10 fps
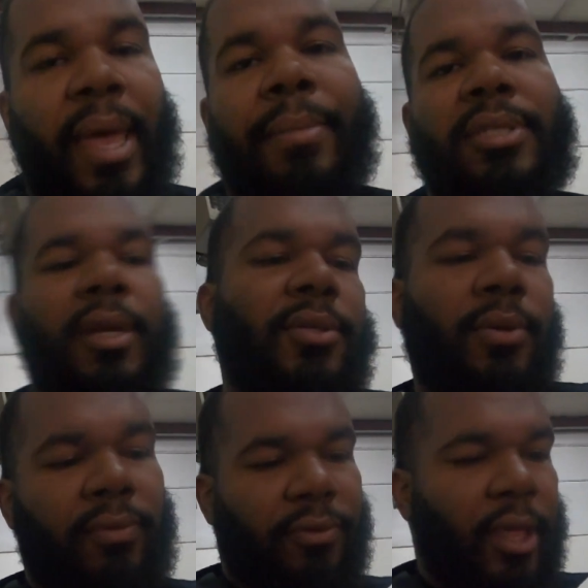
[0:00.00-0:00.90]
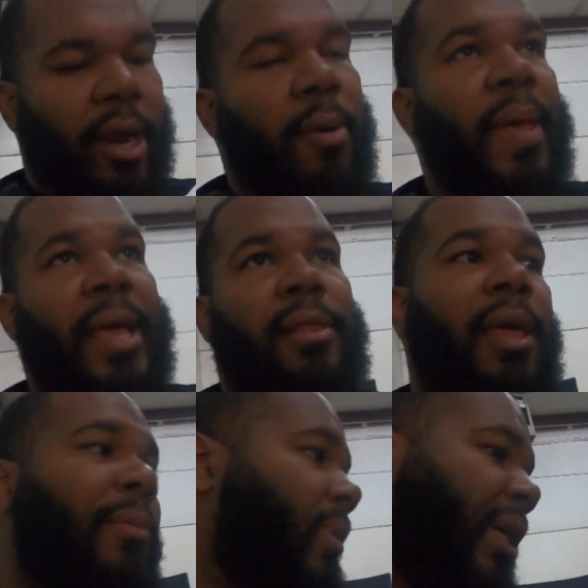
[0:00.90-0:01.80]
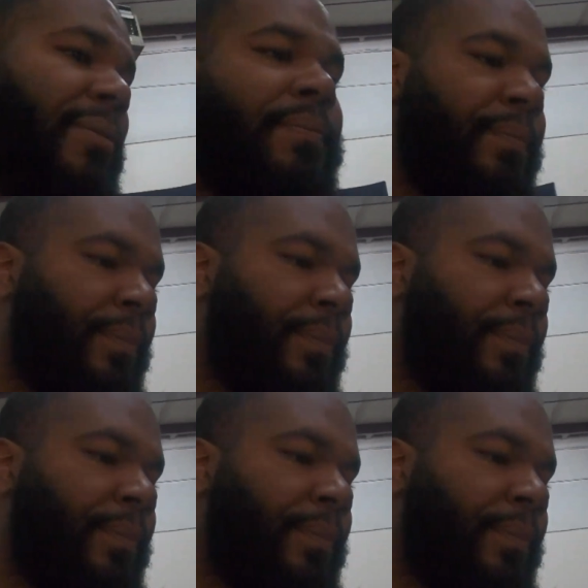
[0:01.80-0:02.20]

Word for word: from Amazon so for the airbag light, but